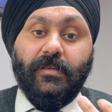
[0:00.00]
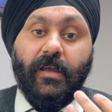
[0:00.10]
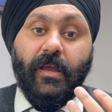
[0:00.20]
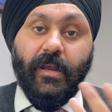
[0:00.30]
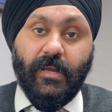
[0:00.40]

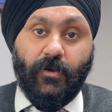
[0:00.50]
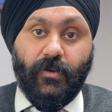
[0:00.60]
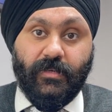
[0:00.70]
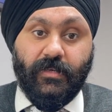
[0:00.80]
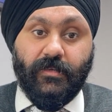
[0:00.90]

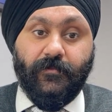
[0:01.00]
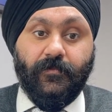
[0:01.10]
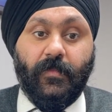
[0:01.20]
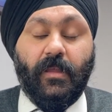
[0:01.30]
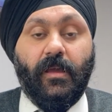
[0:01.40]
inaccuracies.
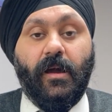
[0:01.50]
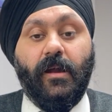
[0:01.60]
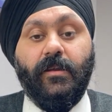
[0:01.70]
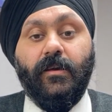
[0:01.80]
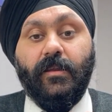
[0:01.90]

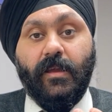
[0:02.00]
Under